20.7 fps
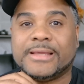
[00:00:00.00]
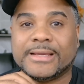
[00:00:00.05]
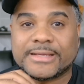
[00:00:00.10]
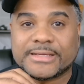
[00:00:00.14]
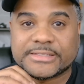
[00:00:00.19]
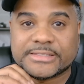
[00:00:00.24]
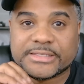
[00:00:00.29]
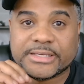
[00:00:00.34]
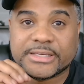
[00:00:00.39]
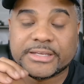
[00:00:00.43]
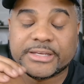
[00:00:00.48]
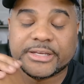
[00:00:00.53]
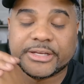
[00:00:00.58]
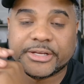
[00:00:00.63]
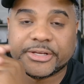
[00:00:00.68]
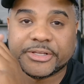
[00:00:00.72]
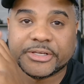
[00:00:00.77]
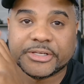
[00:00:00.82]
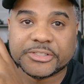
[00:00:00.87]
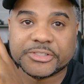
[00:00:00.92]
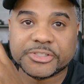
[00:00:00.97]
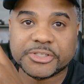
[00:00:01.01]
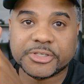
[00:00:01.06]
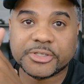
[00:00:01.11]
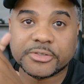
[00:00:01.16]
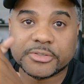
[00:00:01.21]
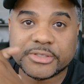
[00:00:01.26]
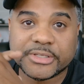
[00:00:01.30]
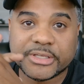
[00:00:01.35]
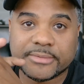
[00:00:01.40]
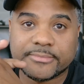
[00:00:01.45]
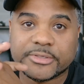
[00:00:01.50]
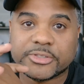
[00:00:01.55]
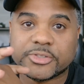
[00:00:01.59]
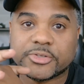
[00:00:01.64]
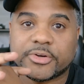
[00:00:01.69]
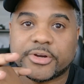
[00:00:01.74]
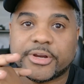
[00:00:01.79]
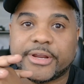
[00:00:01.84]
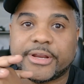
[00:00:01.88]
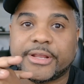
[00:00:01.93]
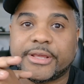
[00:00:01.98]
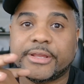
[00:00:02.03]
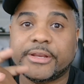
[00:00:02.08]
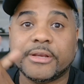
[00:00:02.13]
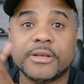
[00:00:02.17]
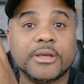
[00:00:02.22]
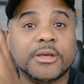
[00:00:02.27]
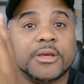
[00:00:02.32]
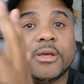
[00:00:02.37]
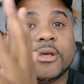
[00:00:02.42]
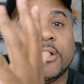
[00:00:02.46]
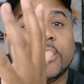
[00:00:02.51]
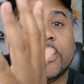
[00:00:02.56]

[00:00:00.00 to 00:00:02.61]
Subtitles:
like I said, in a nutshell, demonstrating